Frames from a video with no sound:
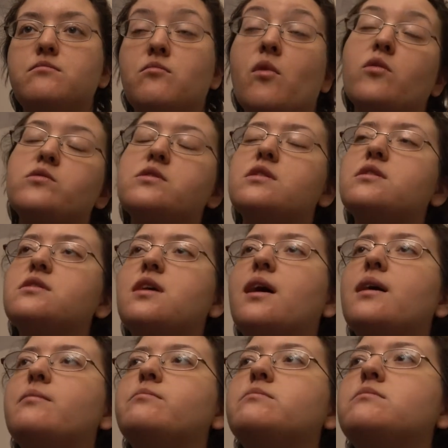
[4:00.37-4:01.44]
most of the
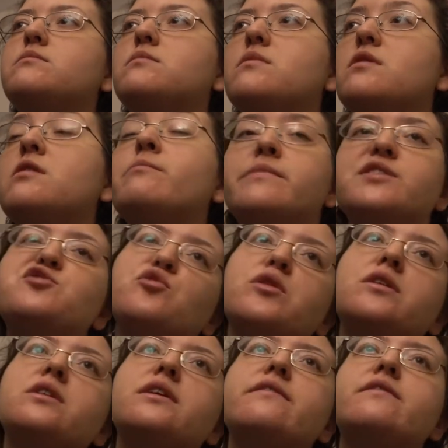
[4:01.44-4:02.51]
time, the
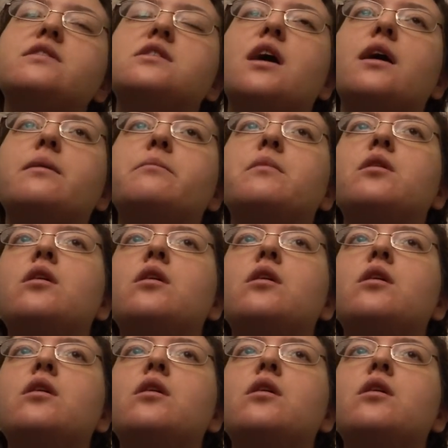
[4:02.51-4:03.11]
majority of the time,